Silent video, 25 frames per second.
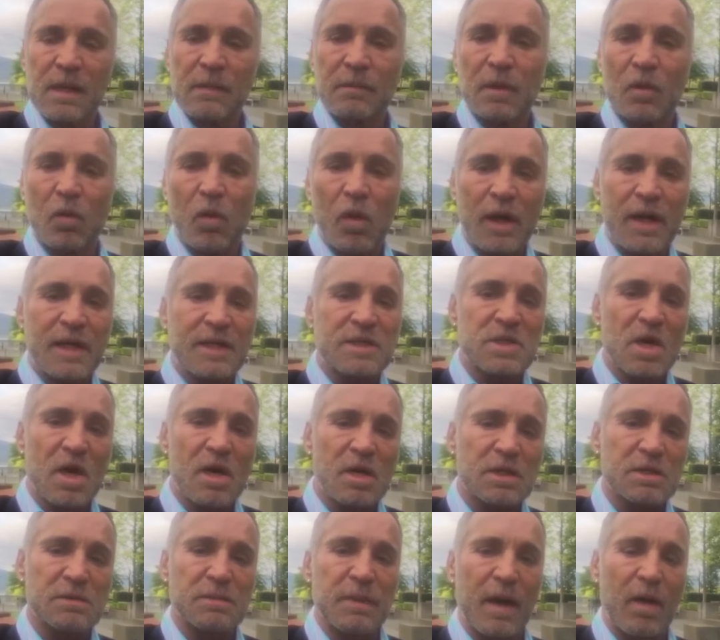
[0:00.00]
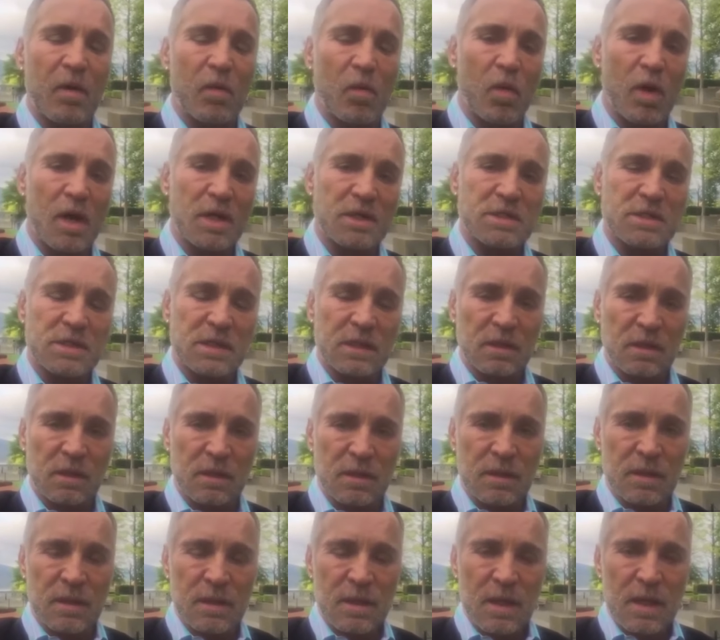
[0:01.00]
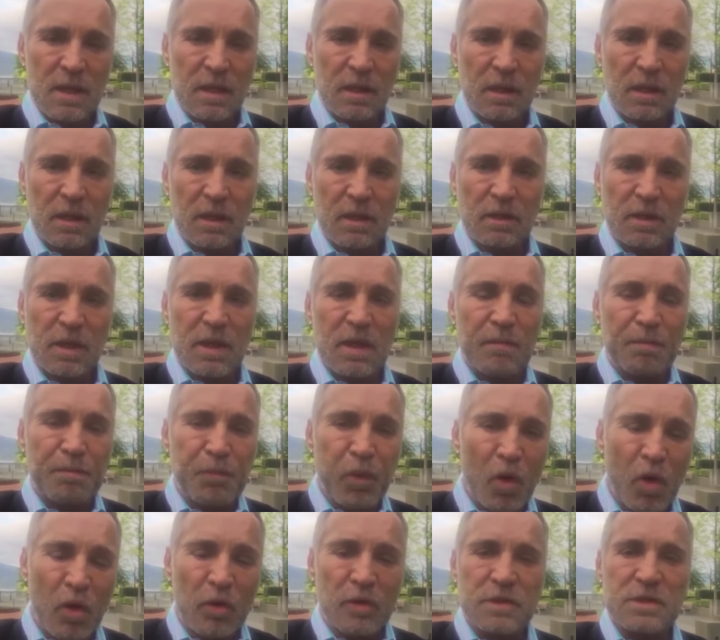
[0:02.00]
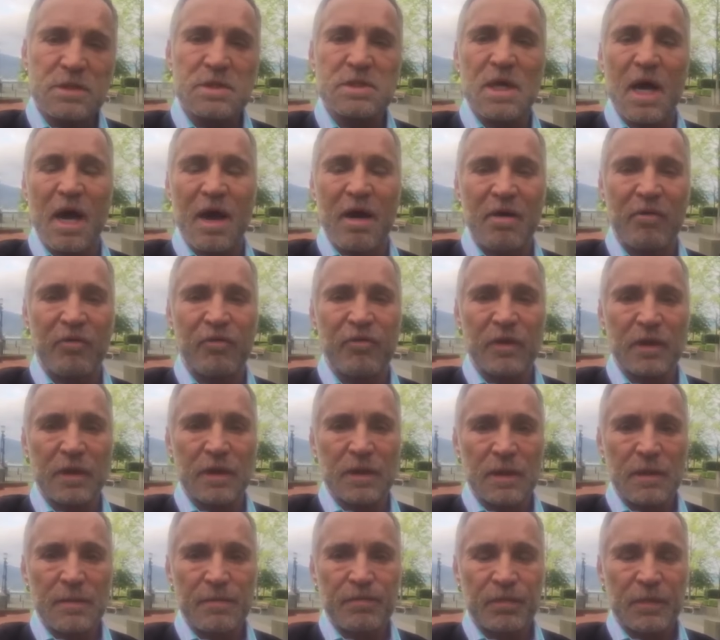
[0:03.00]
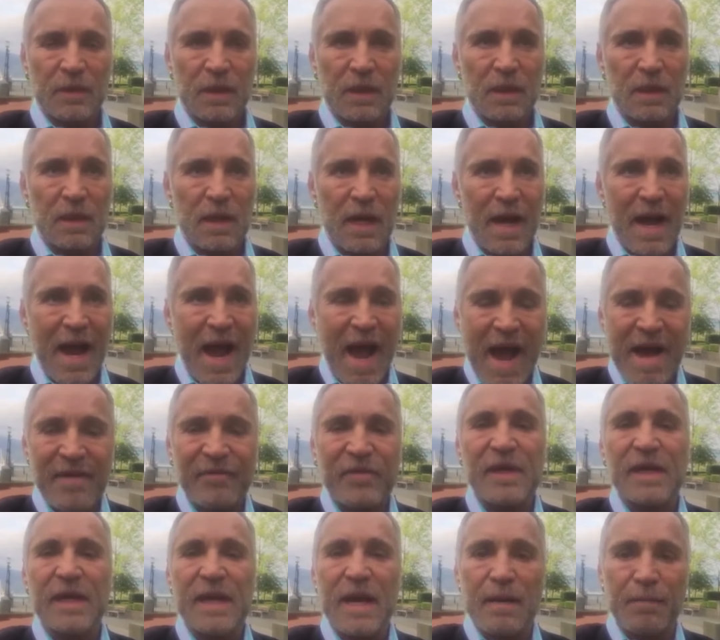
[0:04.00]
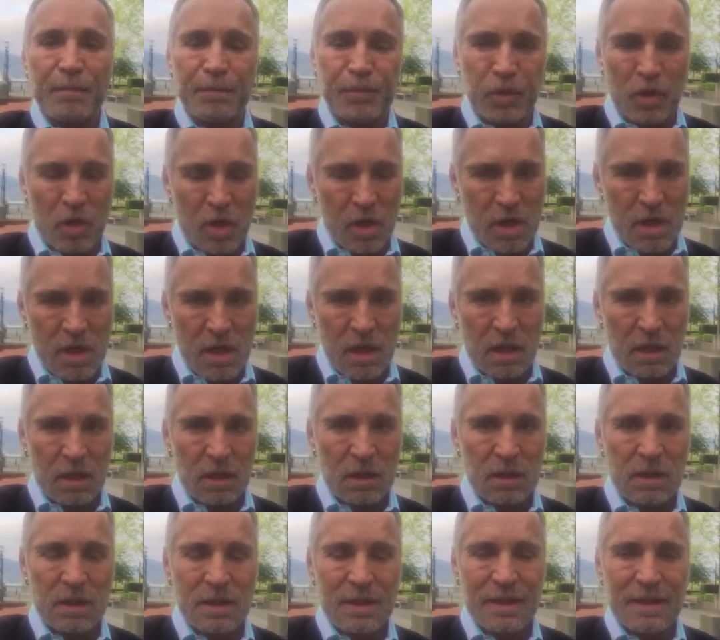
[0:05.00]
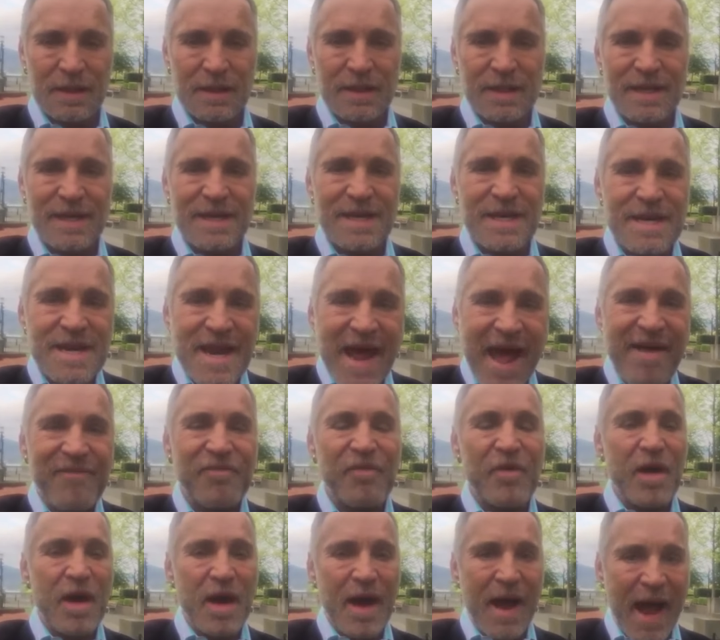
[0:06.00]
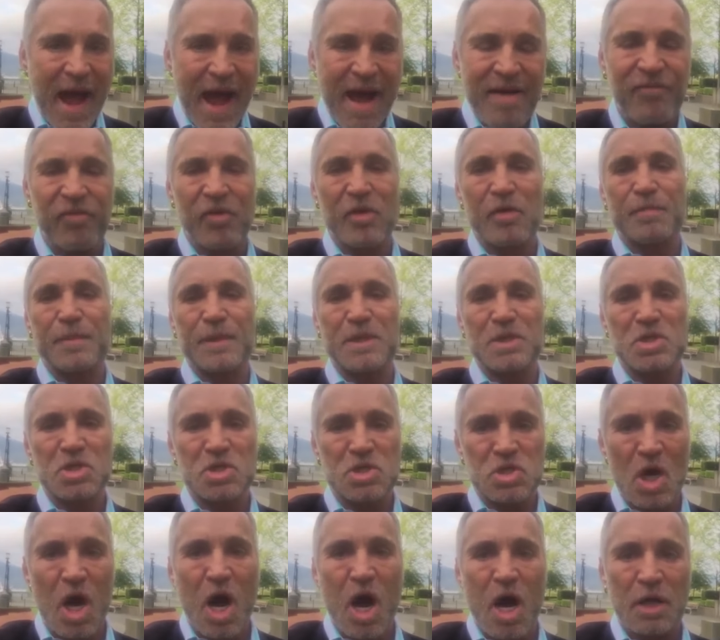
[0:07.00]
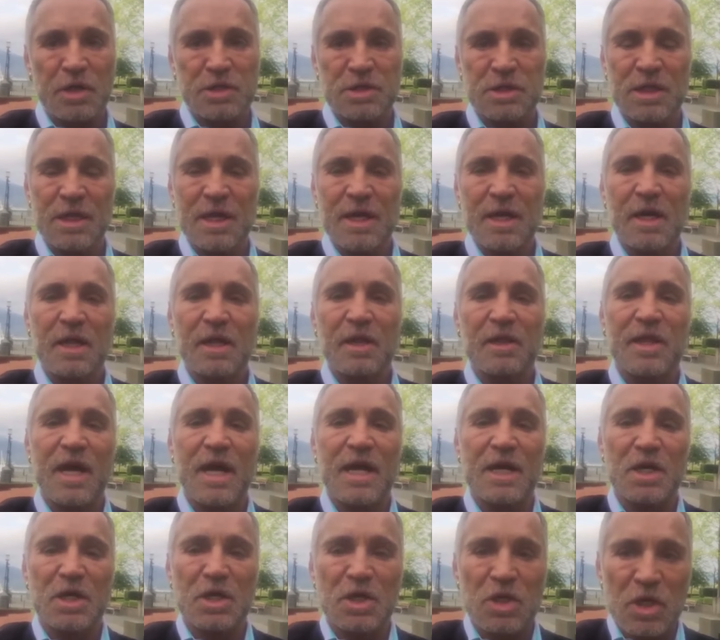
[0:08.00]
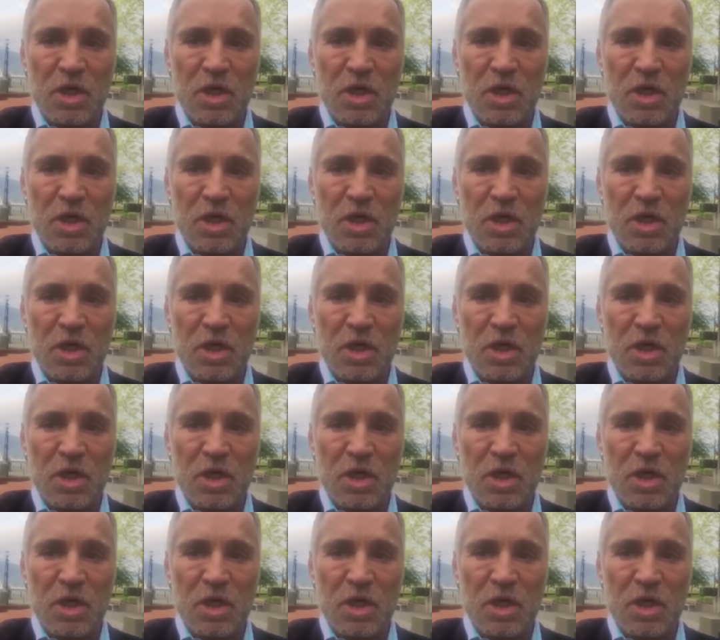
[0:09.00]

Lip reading: But what he talked about was the importance of having an employee never ever be shocked that